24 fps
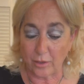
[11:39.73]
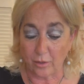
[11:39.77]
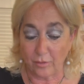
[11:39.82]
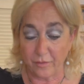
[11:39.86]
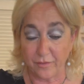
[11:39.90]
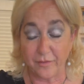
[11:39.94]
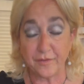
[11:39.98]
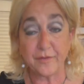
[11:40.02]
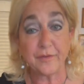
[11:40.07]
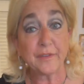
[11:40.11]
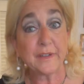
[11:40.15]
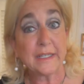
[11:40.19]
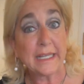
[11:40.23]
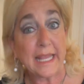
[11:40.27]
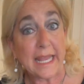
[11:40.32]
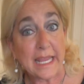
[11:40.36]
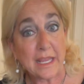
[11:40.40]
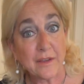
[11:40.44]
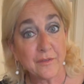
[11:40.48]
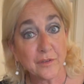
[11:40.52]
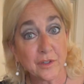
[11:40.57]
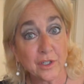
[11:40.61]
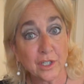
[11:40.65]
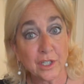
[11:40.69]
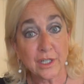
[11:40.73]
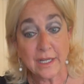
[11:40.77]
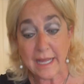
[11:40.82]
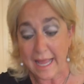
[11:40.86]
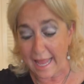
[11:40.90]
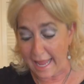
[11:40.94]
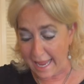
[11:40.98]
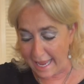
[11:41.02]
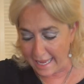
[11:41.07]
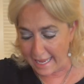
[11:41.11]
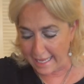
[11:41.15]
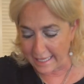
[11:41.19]
flavor
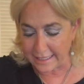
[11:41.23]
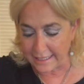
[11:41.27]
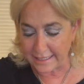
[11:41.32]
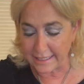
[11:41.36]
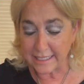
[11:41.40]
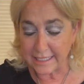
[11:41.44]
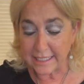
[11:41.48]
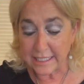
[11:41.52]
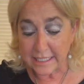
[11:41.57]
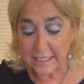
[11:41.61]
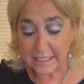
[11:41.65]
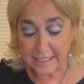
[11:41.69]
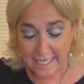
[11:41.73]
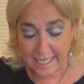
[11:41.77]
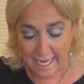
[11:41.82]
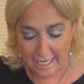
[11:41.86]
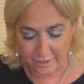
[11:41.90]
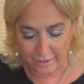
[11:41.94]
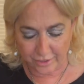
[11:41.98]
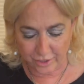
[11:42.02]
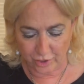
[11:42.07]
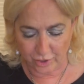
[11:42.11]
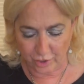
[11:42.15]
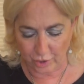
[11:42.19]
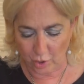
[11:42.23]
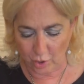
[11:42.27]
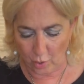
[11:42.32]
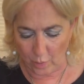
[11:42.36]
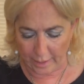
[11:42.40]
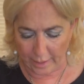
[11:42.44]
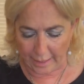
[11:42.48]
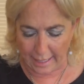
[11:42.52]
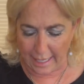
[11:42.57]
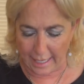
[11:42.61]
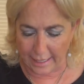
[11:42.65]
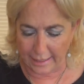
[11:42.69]
and texture
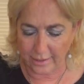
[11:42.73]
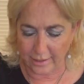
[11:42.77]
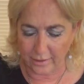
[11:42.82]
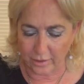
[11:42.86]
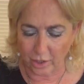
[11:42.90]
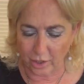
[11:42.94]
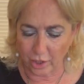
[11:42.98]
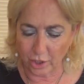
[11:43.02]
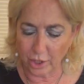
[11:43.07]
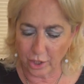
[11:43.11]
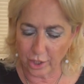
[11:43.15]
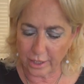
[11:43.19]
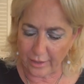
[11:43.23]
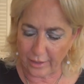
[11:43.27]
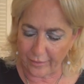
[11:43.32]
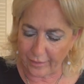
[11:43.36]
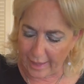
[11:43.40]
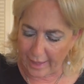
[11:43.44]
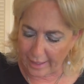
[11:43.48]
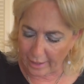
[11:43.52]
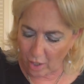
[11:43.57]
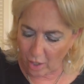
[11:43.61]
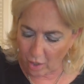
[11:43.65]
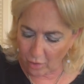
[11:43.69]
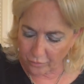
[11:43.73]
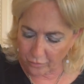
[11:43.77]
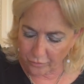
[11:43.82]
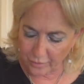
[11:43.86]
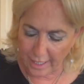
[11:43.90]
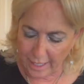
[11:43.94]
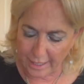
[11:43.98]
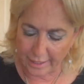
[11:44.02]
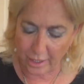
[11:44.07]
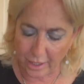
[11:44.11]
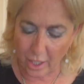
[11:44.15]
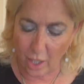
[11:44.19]
going on here. And look at that
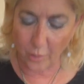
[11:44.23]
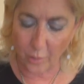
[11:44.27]
already. All